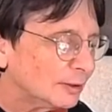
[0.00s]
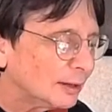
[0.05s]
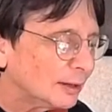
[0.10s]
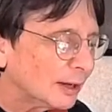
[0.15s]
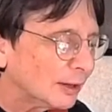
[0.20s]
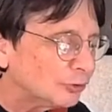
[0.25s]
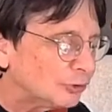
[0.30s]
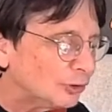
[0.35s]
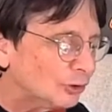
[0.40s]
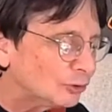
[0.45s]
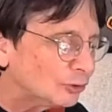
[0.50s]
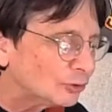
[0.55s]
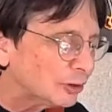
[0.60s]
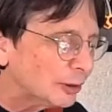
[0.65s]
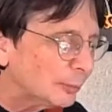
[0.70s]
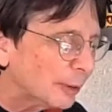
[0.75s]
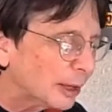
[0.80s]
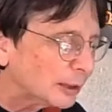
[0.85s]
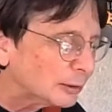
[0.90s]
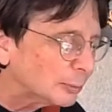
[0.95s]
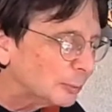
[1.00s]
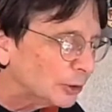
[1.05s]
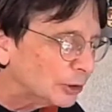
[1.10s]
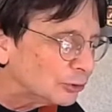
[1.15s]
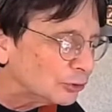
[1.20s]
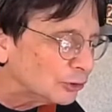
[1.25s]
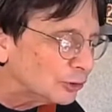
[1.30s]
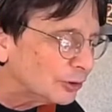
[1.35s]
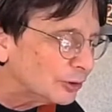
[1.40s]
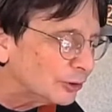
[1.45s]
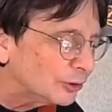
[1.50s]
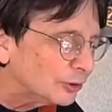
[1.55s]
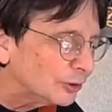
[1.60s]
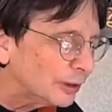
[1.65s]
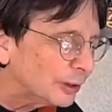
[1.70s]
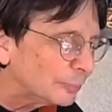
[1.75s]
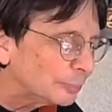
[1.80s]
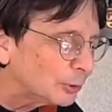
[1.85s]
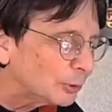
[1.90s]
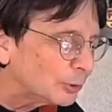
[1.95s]
I see Slim Edelman is here,
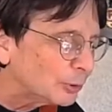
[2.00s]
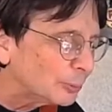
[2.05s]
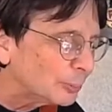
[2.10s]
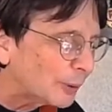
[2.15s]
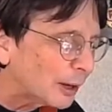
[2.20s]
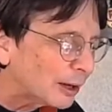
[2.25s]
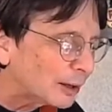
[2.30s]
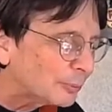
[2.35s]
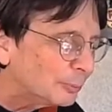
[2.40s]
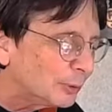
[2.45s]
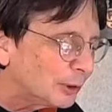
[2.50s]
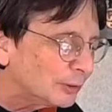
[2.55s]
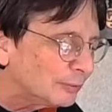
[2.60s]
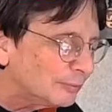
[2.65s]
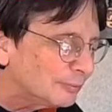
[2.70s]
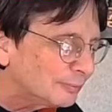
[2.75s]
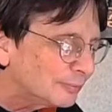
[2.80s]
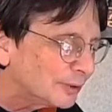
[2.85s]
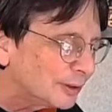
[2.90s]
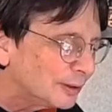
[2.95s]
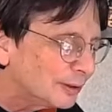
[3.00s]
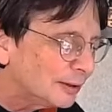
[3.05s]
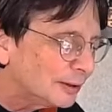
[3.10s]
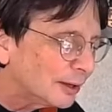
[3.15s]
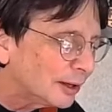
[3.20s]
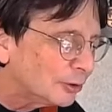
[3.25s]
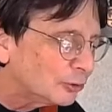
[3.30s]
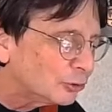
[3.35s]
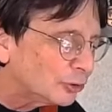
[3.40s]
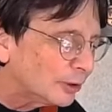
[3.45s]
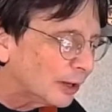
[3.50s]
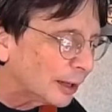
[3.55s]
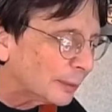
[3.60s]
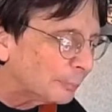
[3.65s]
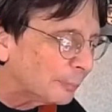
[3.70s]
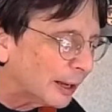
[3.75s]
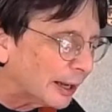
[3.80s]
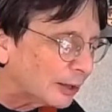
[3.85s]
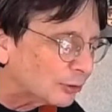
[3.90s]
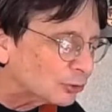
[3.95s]
and Bernd Bachman, and
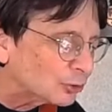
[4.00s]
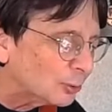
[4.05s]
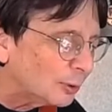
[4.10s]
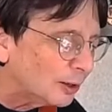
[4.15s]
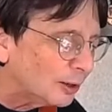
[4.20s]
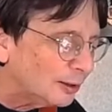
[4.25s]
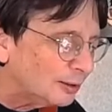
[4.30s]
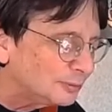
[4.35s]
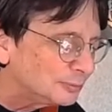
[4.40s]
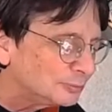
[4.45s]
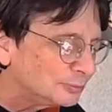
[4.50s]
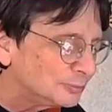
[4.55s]
Jeanette Pasqua.